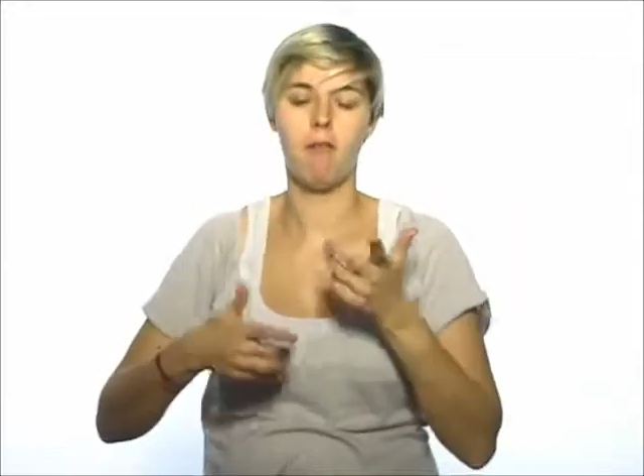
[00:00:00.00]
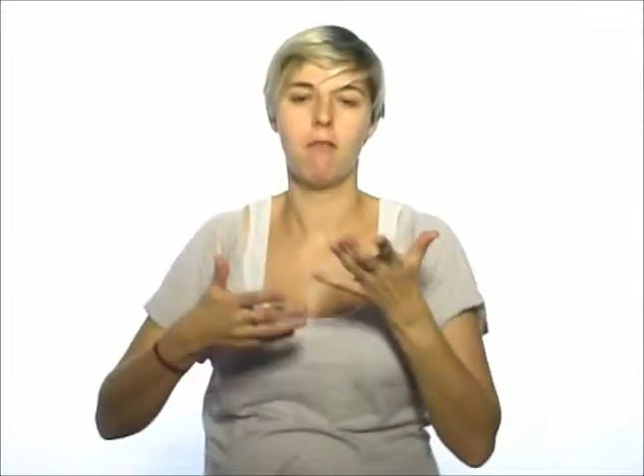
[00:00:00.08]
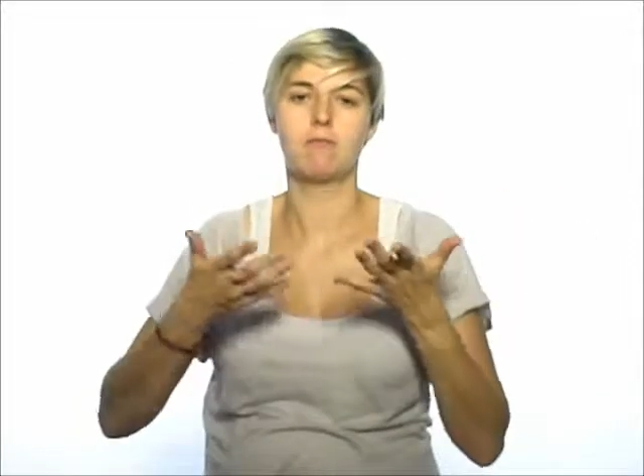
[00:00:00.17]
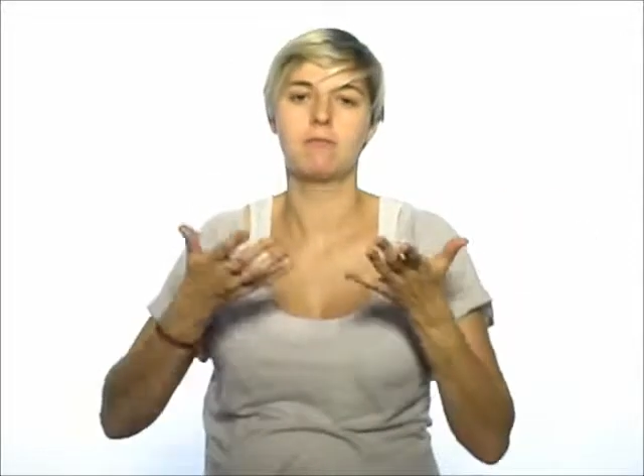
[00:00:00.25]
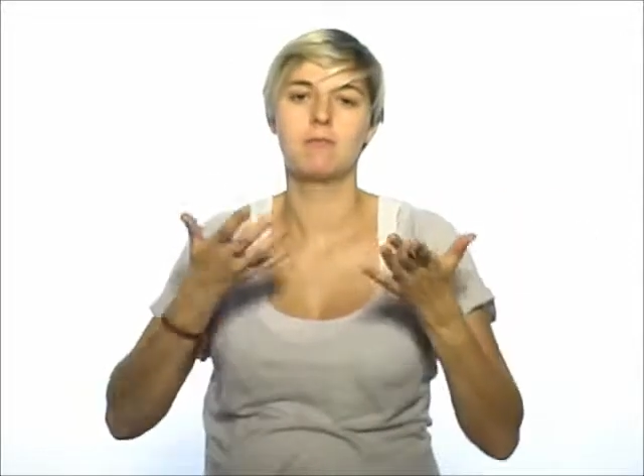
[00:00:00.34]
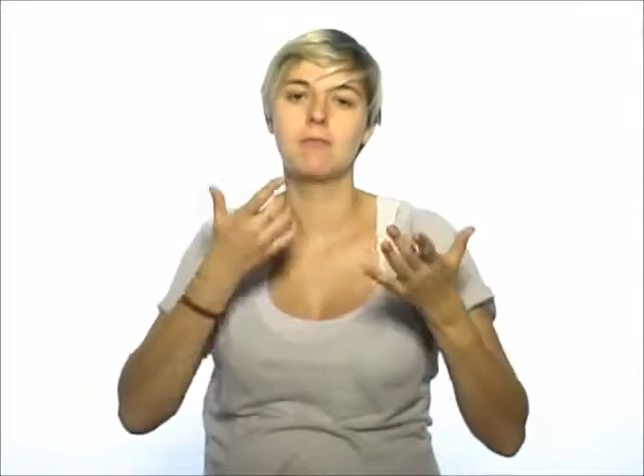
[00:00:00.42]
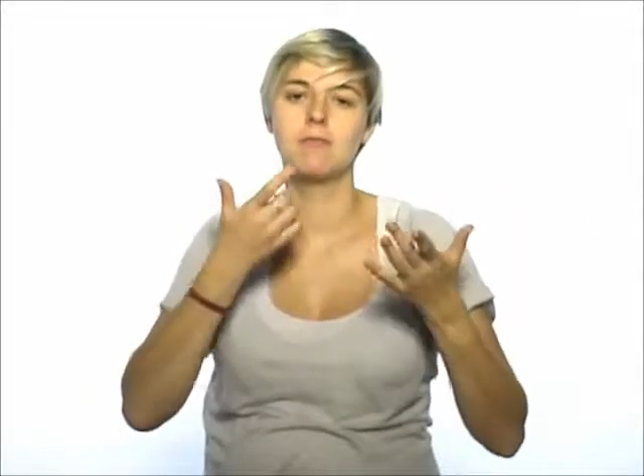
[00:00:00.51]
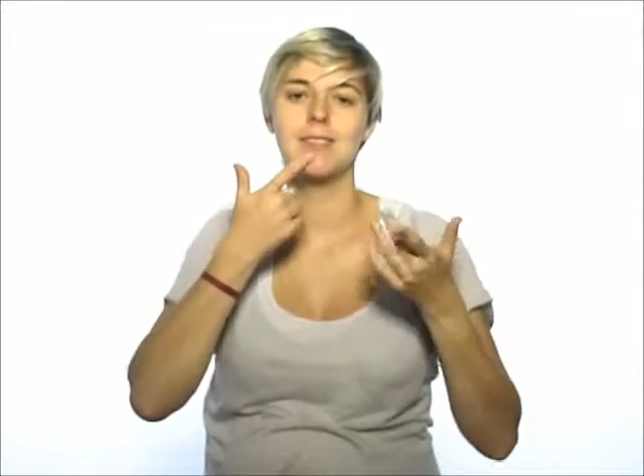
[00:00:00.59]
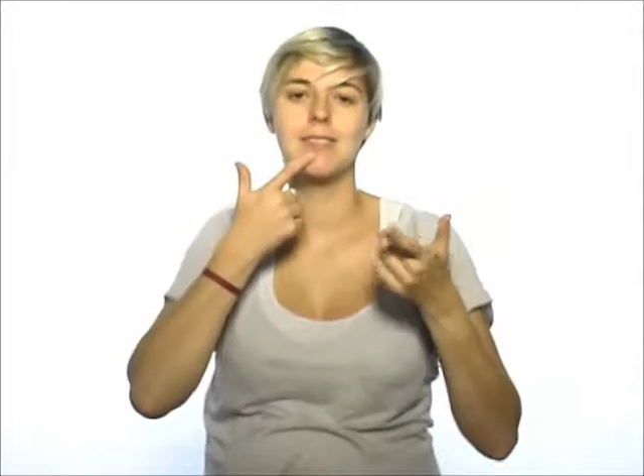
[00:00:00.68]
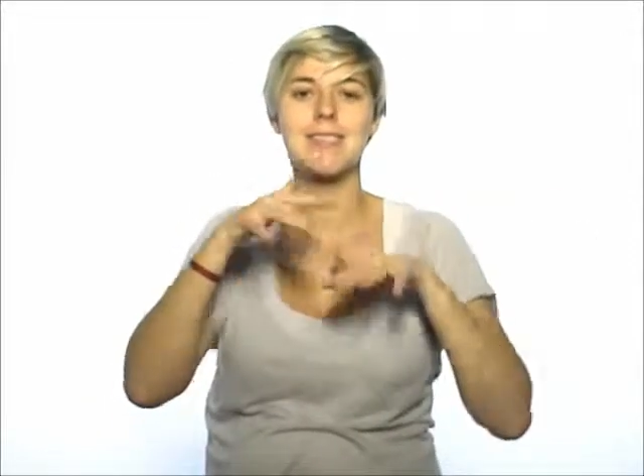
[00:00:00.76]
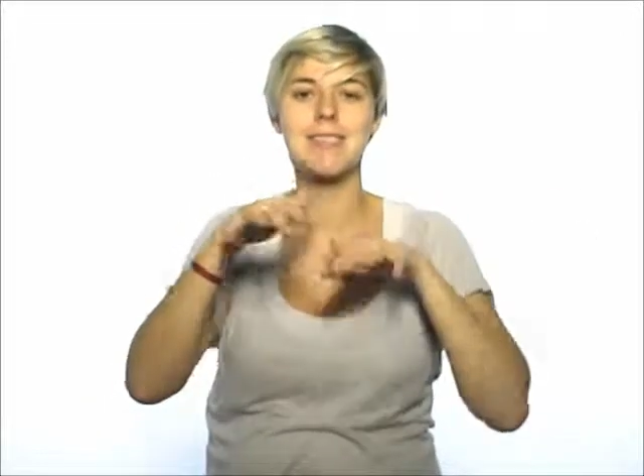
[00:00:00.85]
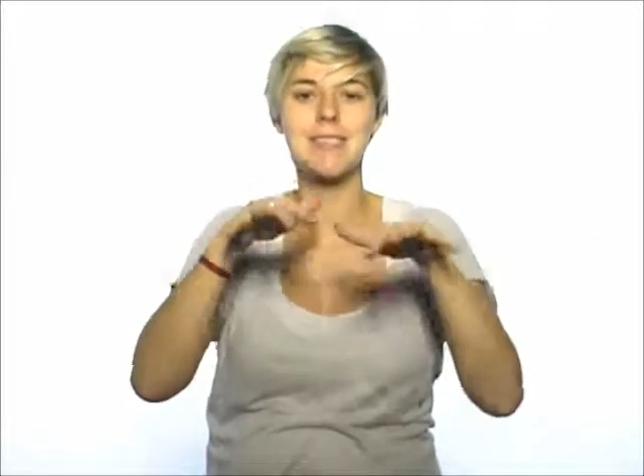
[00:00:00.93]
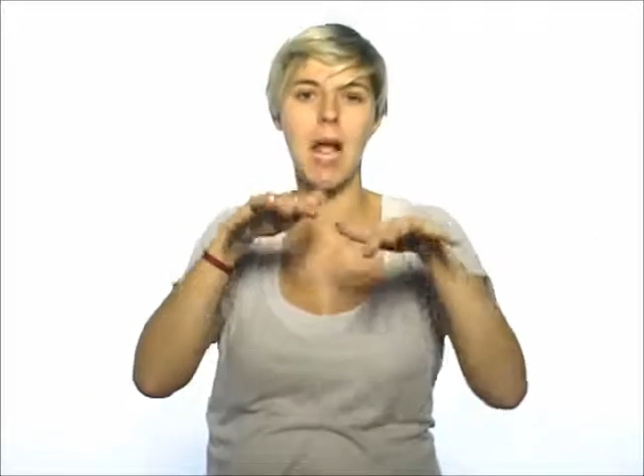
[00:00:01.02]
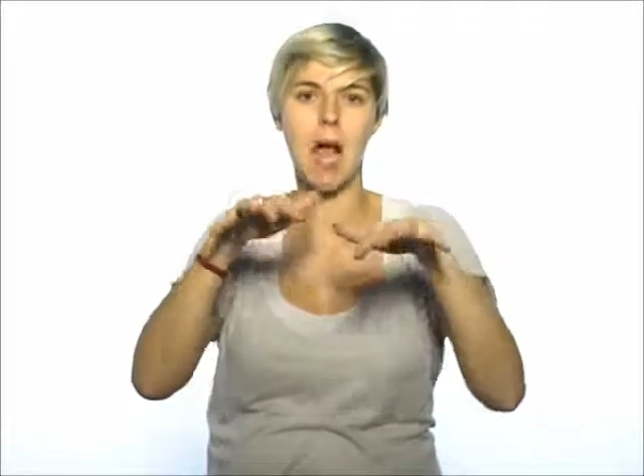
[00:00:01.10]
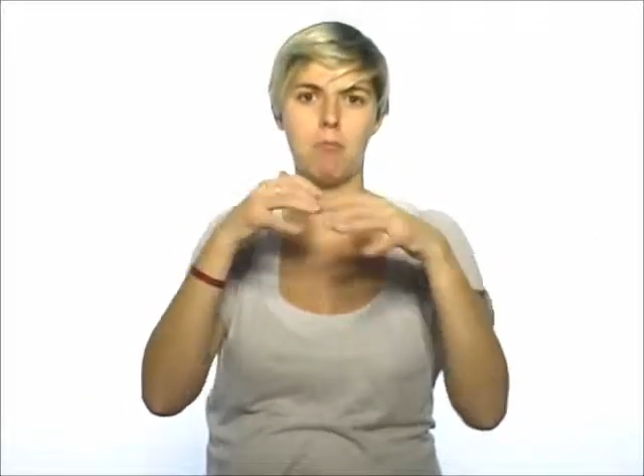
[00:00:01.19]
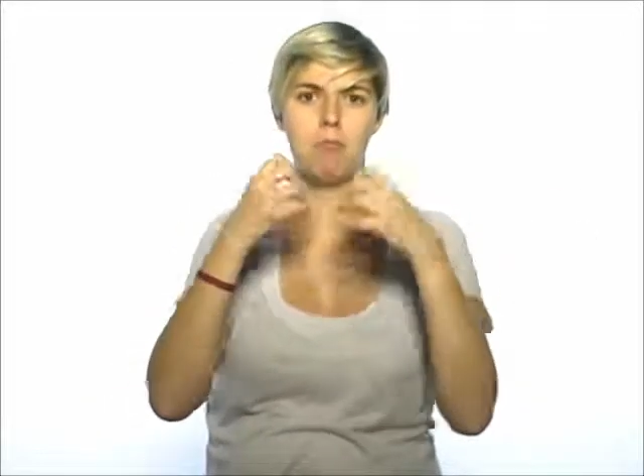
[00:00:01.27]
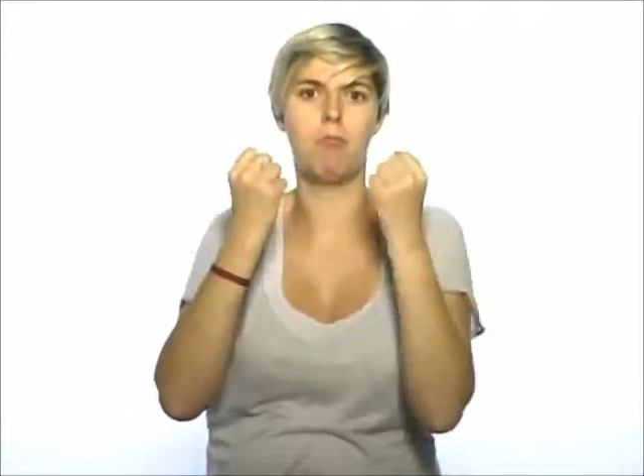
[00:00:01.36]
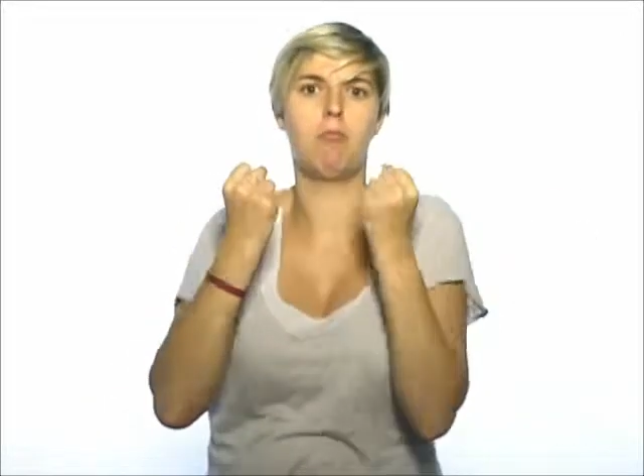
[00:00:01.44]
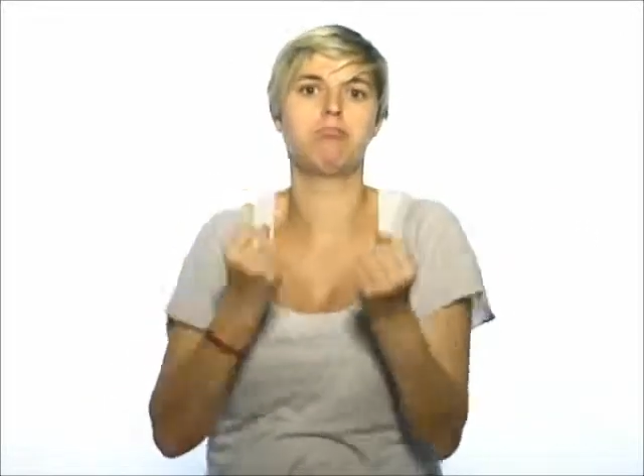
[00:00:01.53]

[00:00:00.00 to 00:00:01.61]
to another somewhere else